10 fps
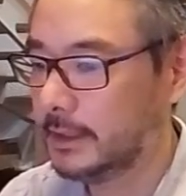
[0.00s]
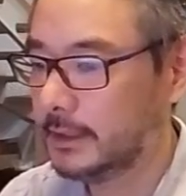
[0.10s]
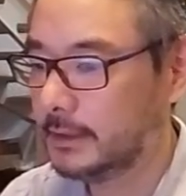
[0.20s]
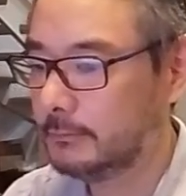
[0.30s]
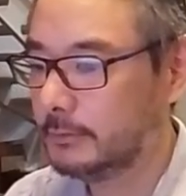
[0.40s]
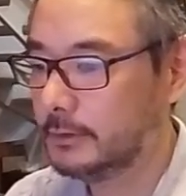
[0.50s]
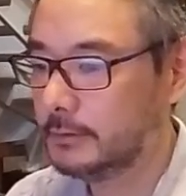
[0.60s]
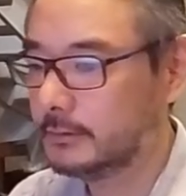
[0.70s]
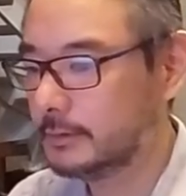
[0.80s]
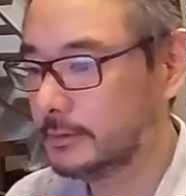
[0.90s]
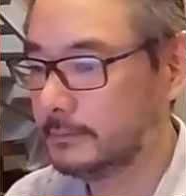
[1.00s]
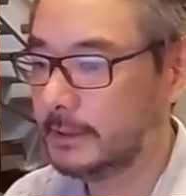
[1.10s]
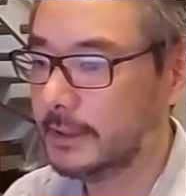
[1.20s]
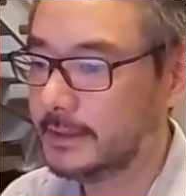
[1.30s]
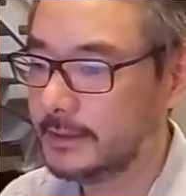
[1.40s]
And we'll
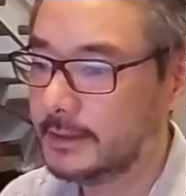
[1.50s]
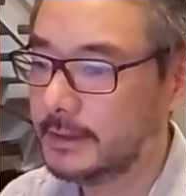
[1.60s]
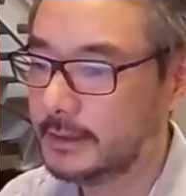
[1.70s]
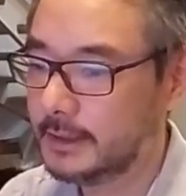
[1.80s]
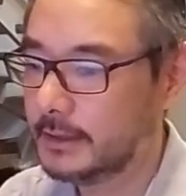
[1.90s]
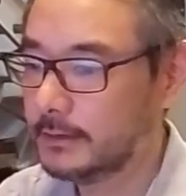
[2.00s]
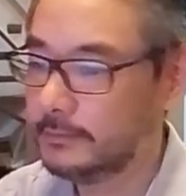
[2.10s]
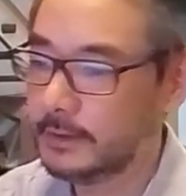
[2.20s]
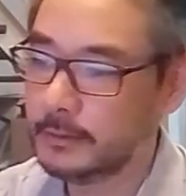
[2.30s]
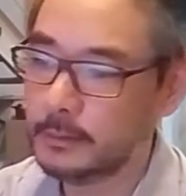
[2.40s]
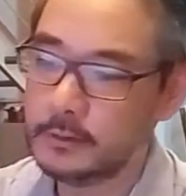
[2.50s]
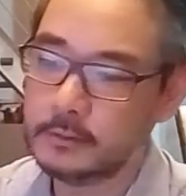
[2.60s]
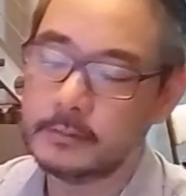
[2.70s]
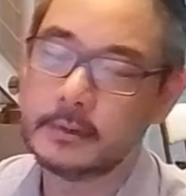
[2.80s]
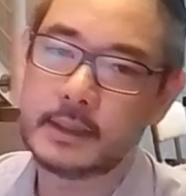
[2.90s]
pass the count
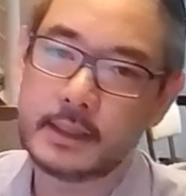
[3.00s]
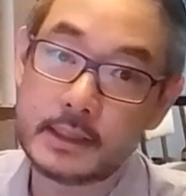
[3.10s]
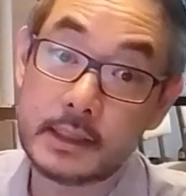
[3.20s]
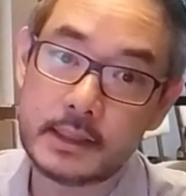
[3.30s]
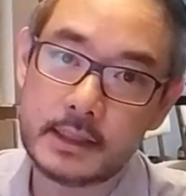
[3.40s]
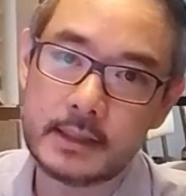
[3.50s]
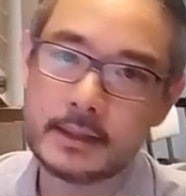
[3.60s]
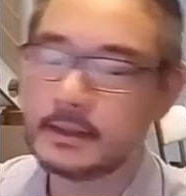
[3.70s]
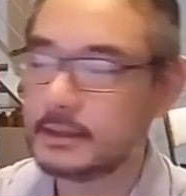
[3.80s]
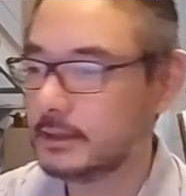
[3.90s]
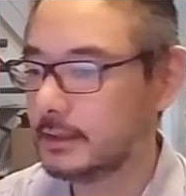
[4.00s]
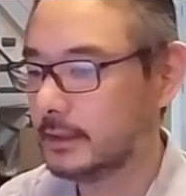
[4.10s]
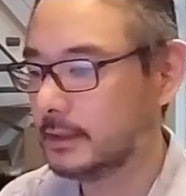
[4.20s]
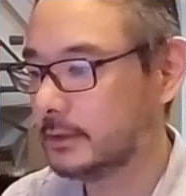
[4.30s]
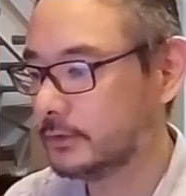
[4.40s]
variable as
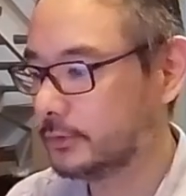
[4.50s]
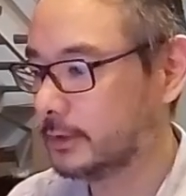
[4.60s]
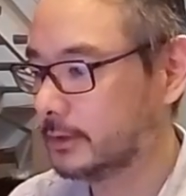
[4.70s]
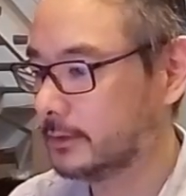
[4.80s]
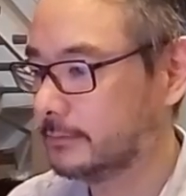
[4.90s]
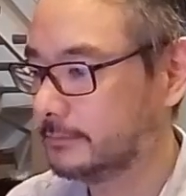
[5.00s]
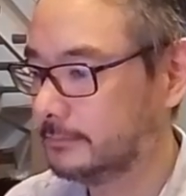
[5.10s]
in the constructor.